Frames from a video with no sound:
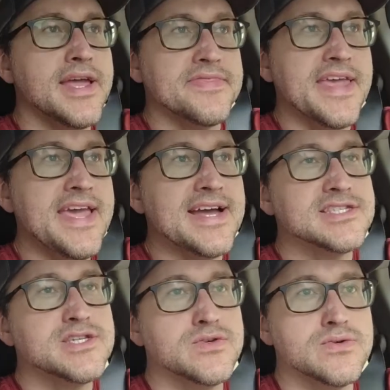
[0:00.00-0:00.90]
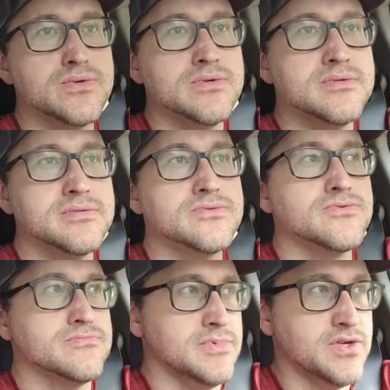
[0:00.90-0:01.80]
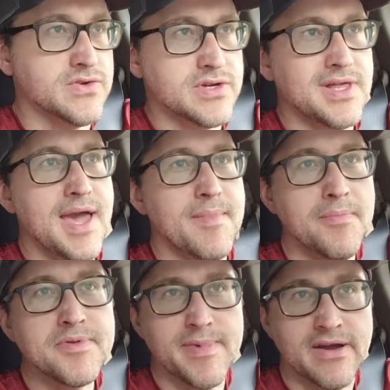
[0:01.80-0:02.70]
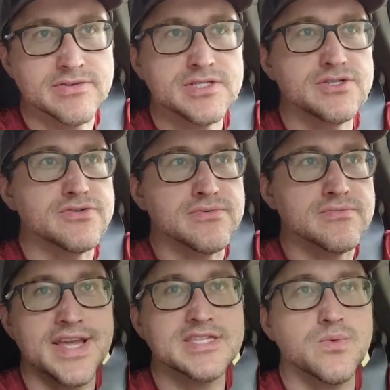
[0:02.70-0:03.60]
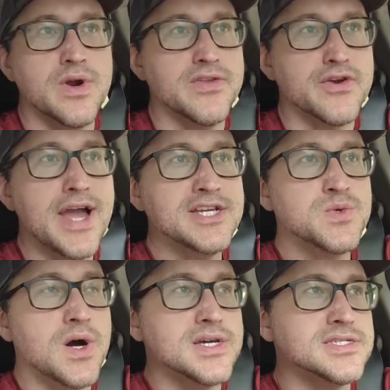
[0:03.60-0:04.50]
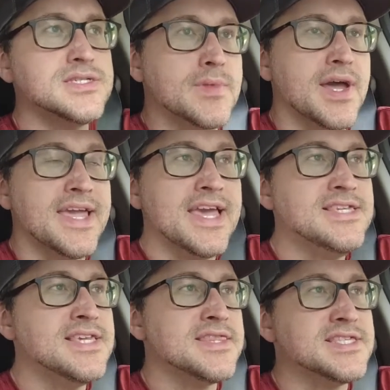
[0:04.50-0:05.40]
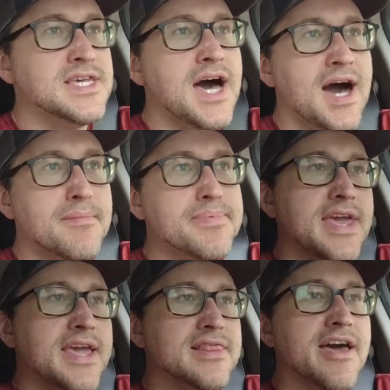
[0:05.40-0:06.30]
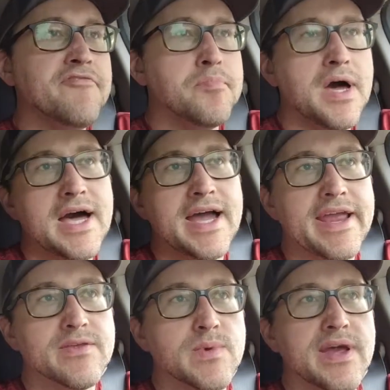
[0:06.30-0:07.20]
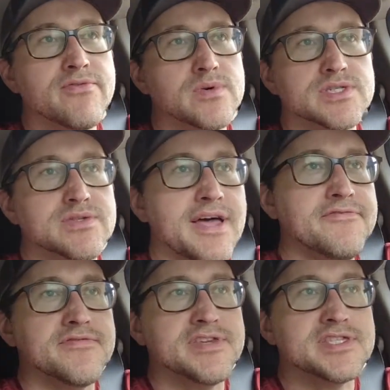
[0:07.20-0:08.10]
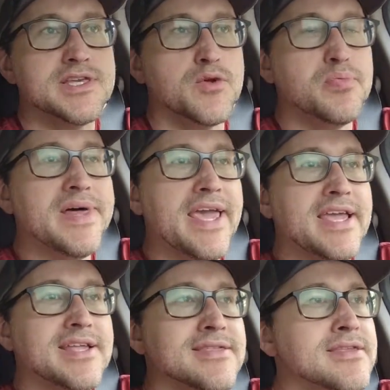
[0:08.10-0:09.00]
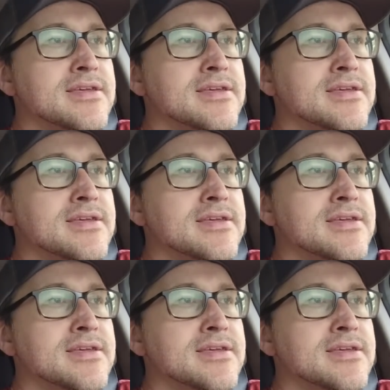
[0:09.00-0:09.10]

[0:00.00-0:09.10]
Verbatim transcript: And they had to climb up the mountain to get to where the crash was. I guess at the top, they left behind whatever was left of this little plane.